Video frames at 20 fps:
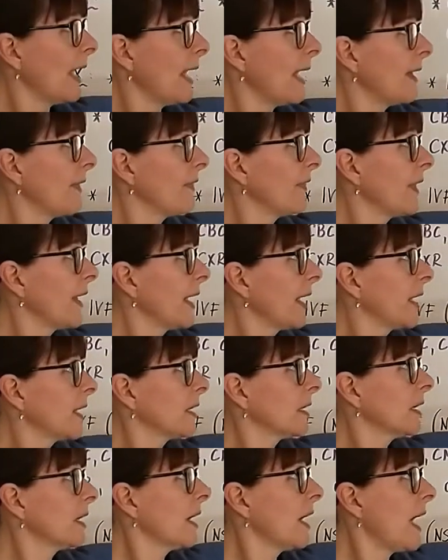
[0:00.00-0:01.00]
And
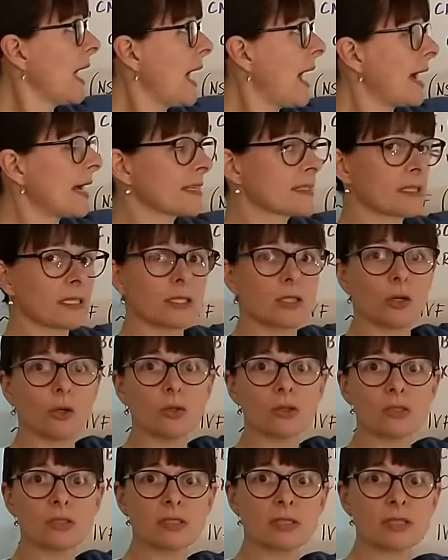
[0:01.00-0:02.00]
then
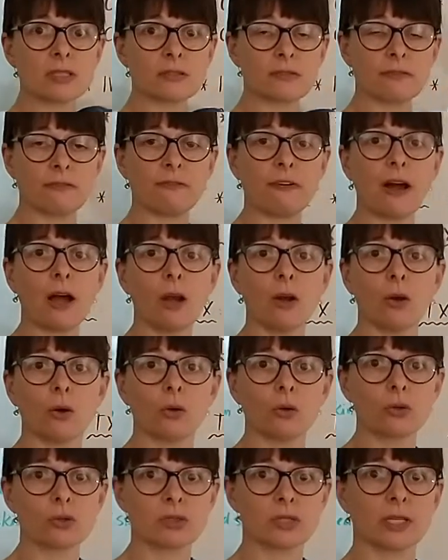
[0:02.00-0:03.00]
acidosis
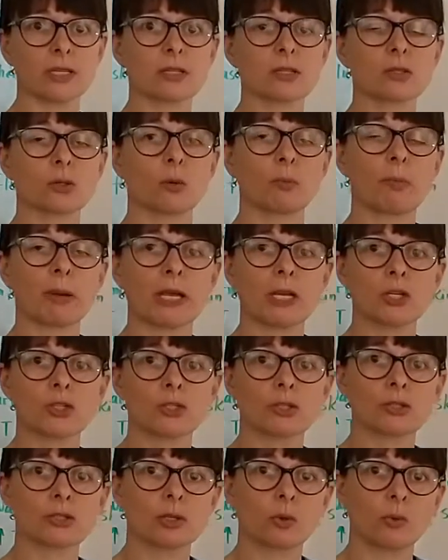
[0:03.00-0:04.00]
follows, and so
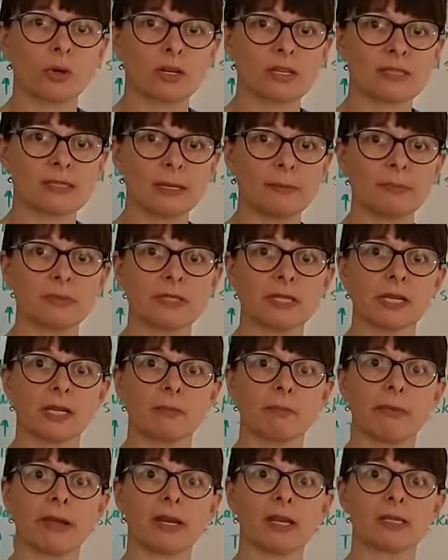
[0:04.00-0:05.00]
patients who are
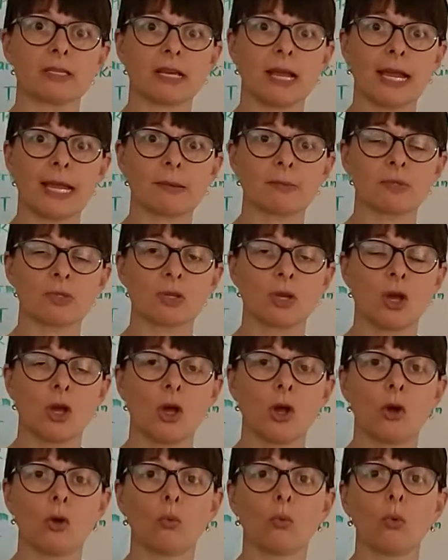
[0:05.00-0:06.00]
septic many times
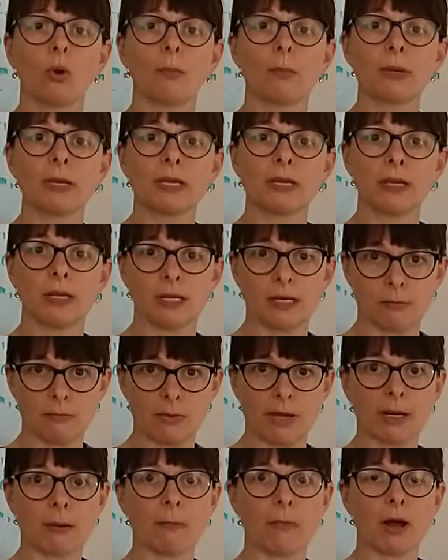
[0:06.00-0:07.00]
will be in
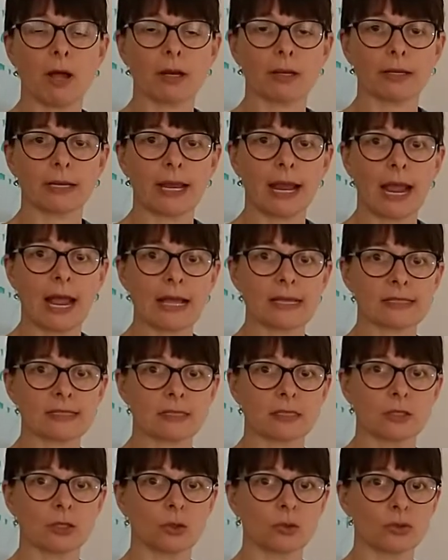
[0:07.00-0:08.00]
metabolic
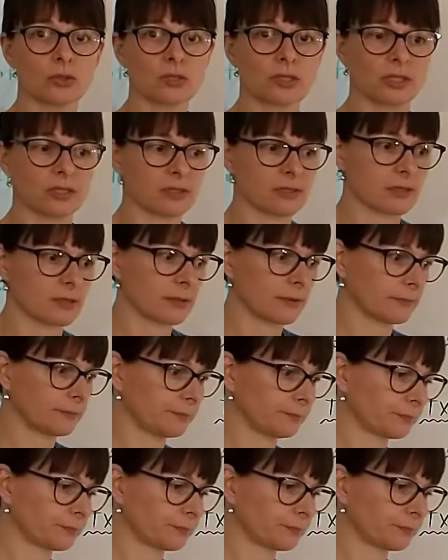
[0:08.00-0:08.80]
acidosis.